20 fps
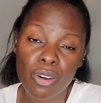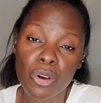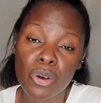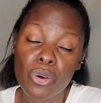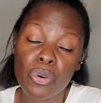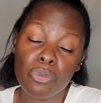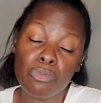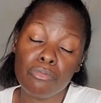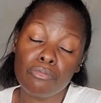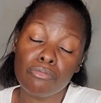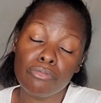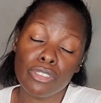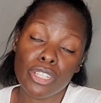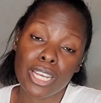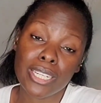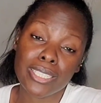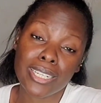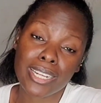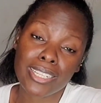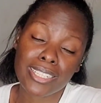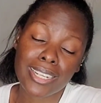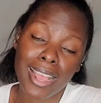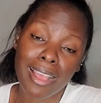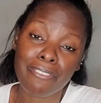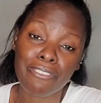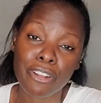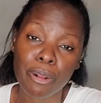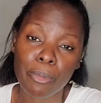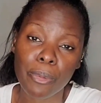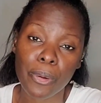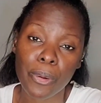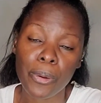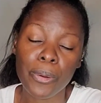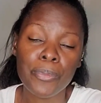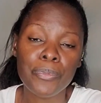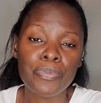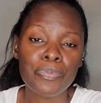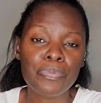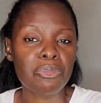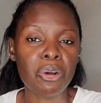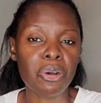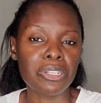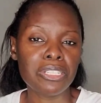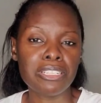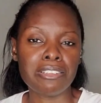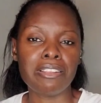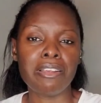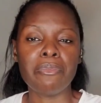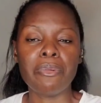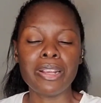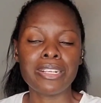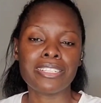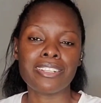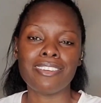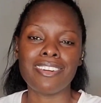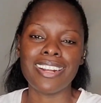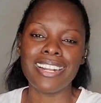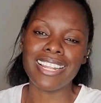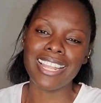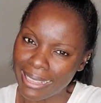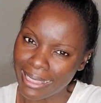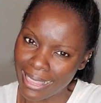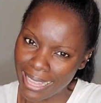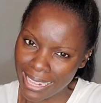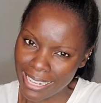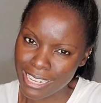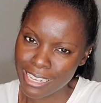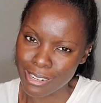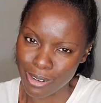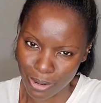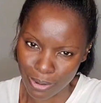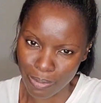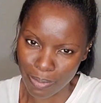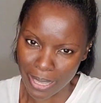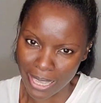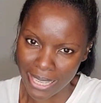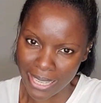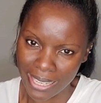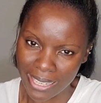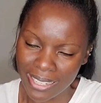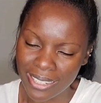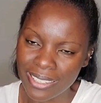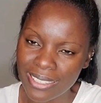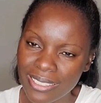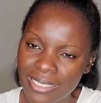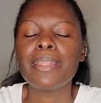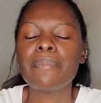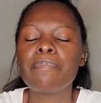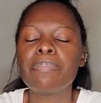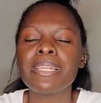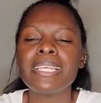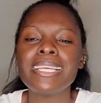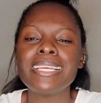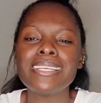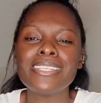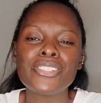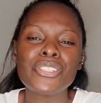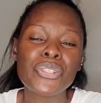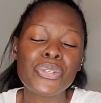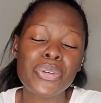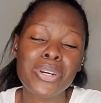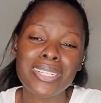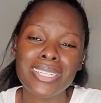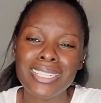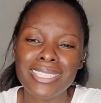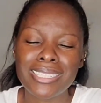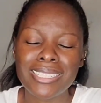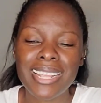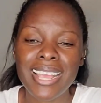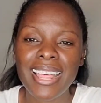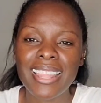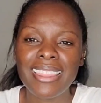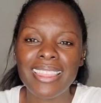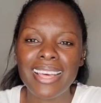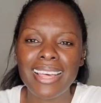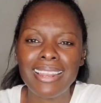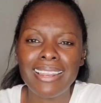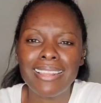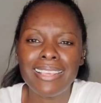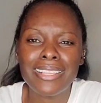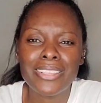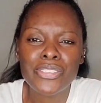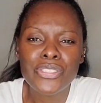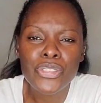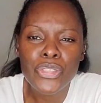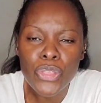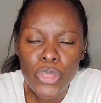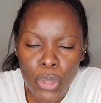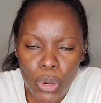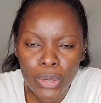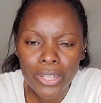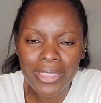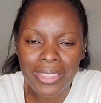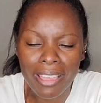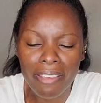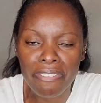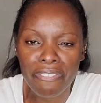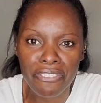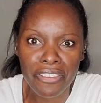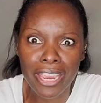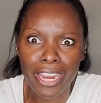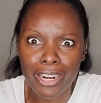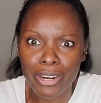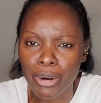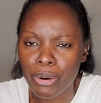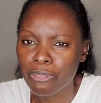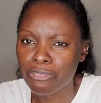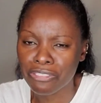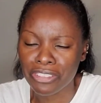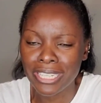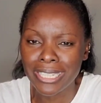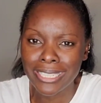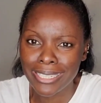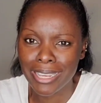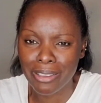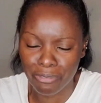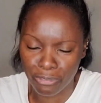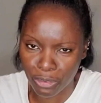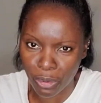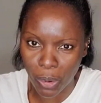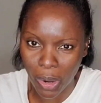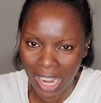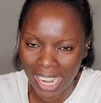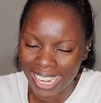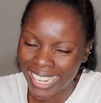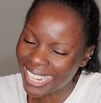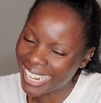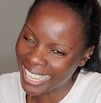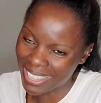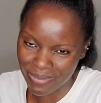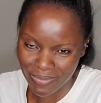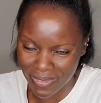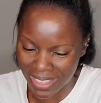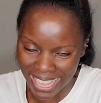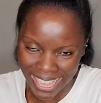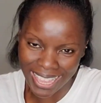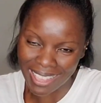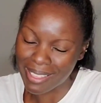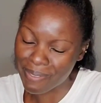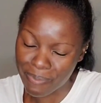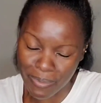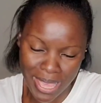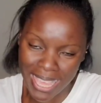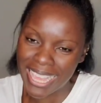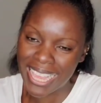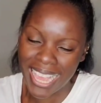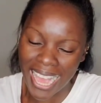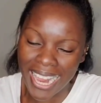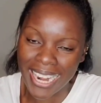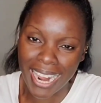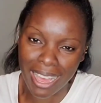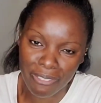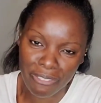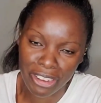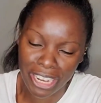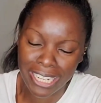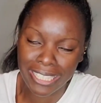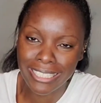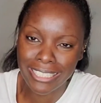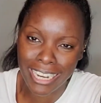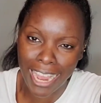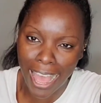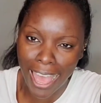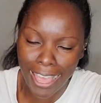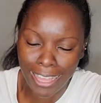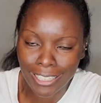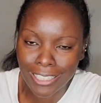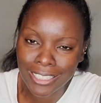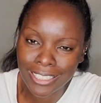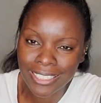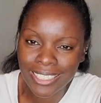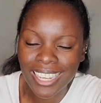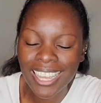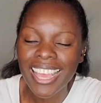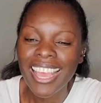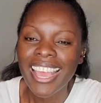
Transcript: or you're just comfortable going to the restaurant? That's not me. And please do understand that it's not the fear of eating a fork, like me being an African child.